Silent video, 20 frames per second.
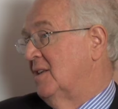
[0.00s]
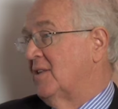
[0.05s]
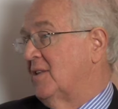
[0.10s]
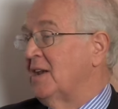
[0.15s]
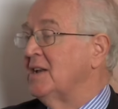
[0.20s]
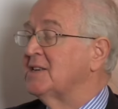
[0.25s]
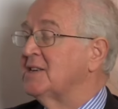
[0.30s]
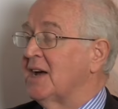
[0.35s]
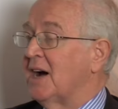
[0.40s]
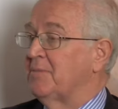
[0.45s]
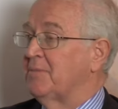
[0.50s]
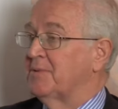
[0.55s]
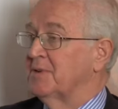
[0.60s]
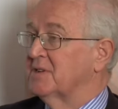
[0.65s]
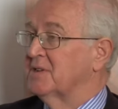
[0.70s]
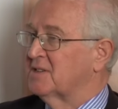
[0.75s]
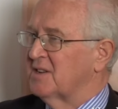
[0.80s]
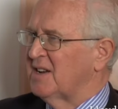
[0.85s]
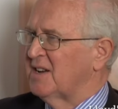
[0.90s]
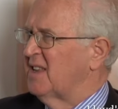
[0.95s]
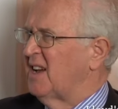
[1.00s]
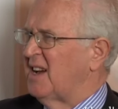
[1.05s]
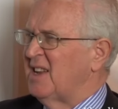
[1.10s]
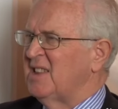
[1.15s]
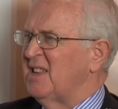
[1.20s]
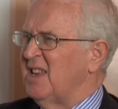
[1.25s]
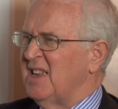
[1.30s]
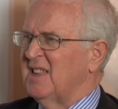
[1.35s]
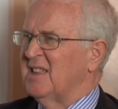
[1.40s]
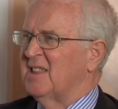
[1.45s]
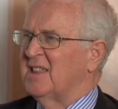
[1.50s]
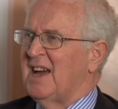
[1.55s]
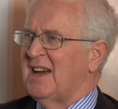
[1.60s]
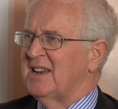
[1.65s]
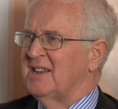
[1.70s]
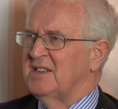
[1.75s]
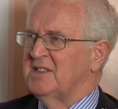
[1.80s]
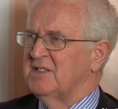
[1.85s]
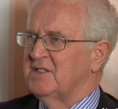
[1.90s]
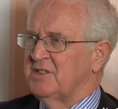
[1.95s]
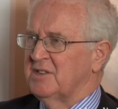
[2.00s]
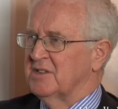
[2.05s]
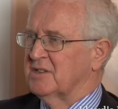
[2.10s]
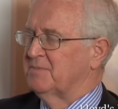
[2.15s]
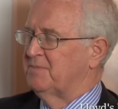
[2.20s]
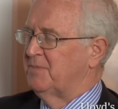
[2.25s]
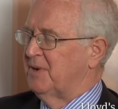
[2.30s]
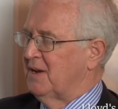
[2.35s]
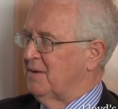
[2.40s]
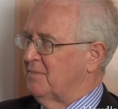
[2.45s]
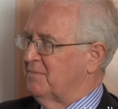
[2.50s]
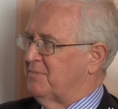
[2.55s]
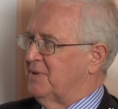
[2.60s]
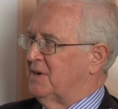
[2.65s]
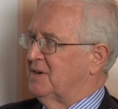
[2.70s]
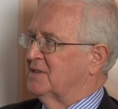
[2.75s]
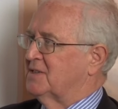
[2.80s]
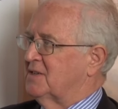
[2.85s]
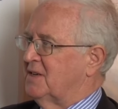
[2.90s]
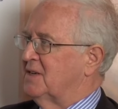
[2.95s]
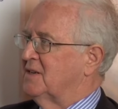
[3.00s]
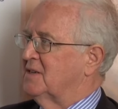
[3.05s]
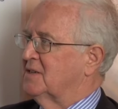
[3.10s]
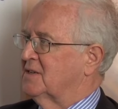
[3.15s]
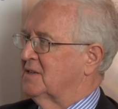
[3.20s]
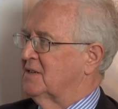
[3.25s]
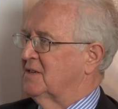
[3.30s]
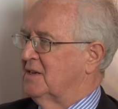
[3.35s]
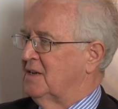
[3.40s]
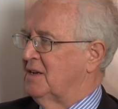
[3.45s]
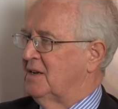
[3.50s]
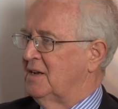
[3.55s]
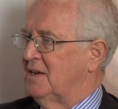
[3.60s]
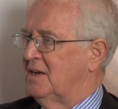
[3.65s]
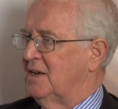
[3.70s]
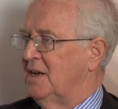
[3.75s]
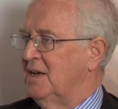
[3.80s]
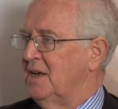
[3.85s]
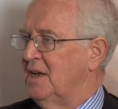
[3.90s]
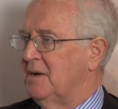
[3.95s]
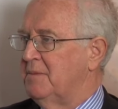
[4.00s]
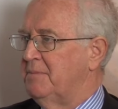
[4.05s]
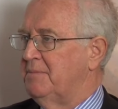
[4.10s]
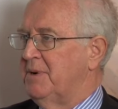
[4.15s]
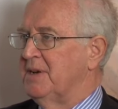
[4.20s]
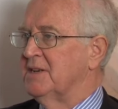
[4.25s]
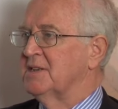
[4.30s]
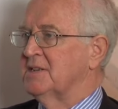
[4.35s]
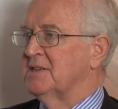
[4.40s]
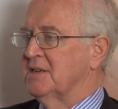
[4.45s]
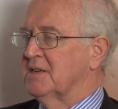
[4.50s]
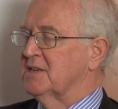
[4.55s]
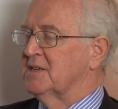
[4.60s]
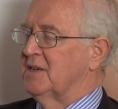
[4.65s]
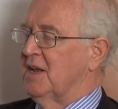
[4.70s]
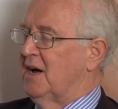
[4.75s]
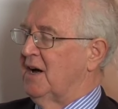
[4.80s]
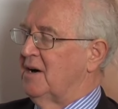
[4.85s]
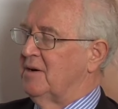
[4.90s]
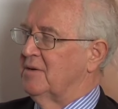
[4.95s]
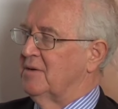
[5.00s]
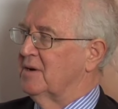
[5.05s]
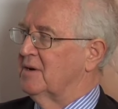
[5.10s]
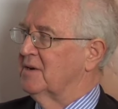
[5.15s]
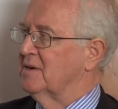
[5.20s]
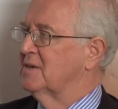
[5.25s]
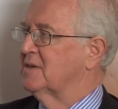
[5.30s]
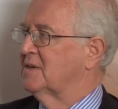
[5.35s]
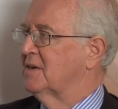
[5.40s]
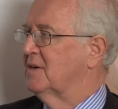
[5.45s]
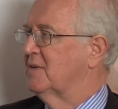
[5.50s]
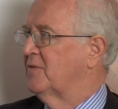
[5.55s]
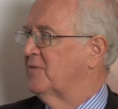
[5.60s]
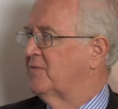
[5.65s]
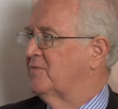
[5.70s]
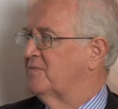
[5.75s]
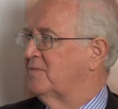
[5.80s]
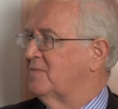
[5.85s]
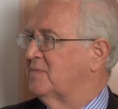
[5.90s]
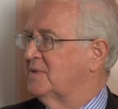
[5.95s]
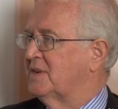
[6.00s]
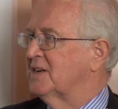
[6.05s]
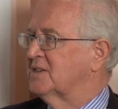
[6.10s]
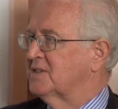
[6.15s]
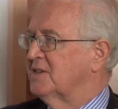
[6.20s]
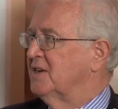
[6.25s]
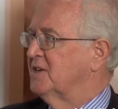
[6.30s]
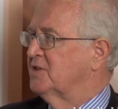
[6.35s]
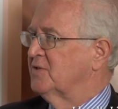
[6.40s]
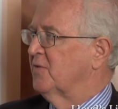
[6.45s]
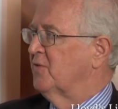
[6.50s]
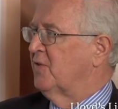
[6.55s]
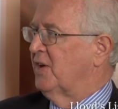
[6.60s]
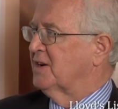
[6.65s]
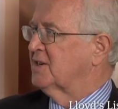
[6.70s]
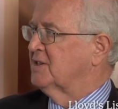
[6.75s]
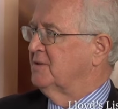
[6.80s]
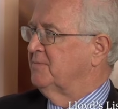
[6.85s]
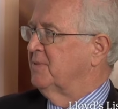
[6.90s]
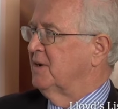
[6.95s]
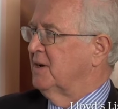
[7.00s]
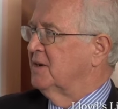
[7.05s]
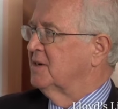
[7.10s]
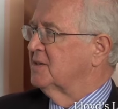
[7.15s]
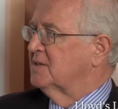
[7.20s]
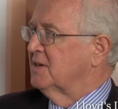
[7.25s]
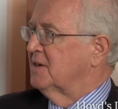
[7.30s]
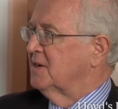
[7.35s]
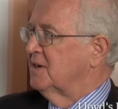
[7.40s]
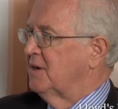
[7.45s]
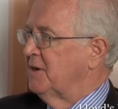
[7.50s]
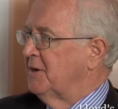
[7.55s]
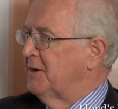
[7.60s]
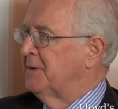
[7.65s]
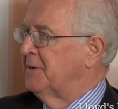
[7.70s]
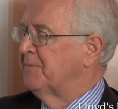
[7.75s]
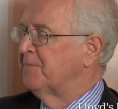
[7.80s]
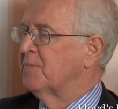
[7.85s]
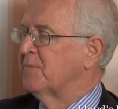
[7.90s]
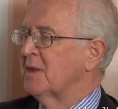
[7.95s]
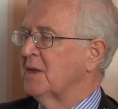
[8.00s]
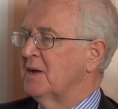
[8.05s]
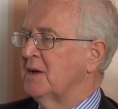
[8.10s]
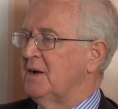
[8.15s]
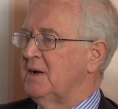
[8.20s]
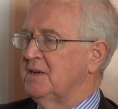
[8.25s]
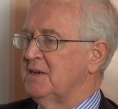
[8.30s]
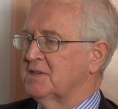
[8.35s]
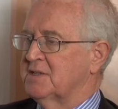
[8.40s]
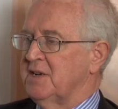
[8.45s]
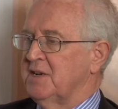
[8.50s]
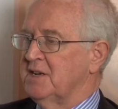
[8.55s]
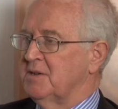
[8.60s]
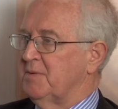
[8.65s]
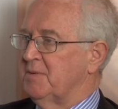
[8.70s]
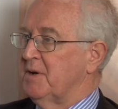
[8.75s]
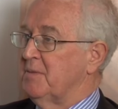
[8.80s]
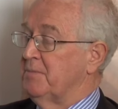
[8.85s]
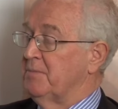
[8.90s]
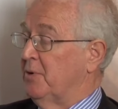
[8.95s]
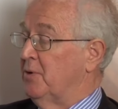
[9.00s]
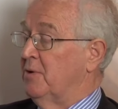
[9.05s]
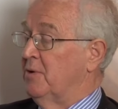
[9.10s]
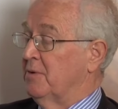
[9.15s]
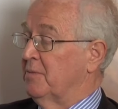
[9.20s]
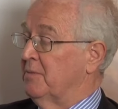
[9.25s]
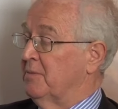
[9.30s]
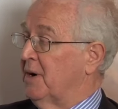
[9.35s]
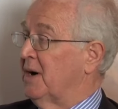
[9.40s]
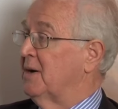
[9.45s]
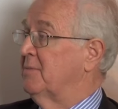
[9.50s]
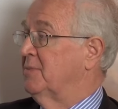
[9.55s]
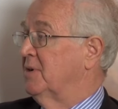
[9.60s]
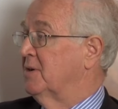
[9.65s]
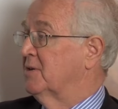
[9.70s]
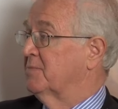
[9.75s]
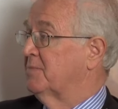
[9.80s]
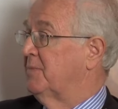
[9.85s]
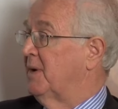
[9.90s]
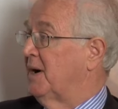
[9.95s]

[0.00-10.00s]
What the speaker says: then it happens. So I think that is just being built into the business now, and destination flexibility is seen to be important by both